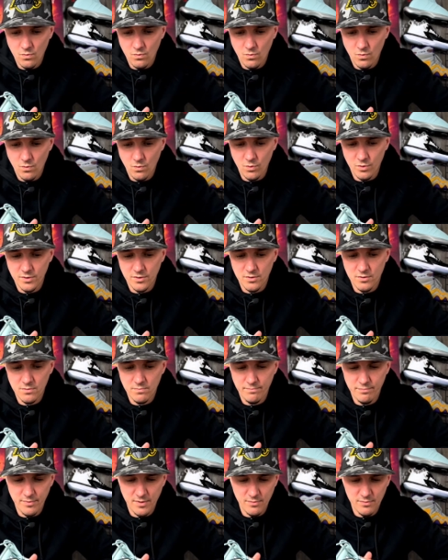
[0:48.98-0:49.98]
was
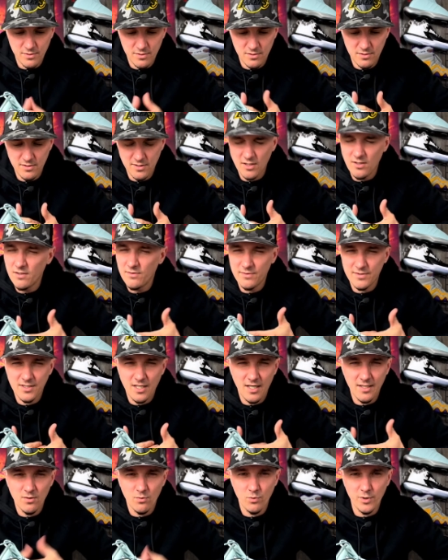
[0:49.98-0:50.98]
it was tongue was
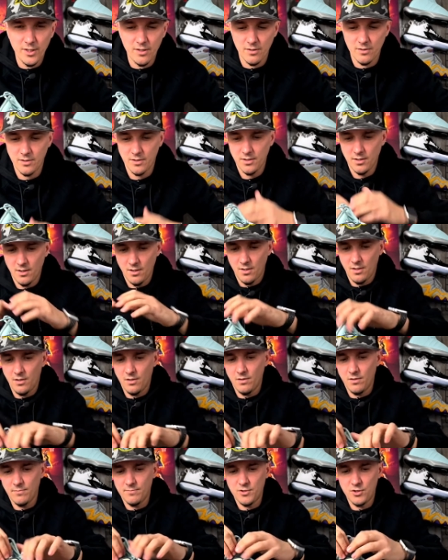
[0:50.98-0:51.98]
kind of weird.
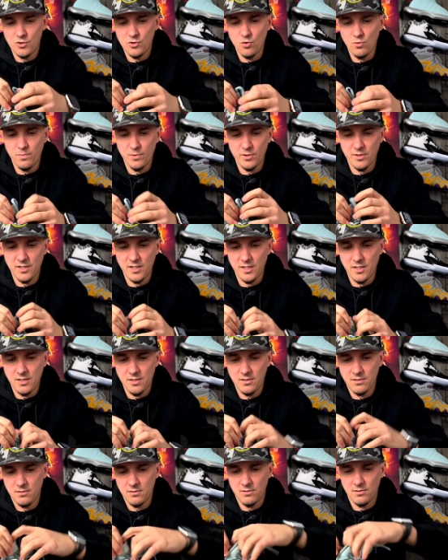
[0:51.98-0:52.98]
Um, super
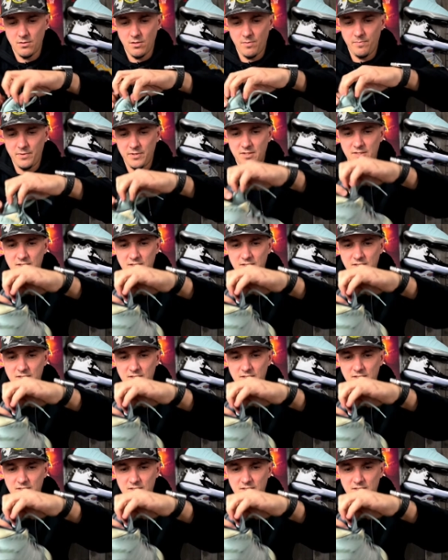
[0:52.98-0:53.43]
thin up at the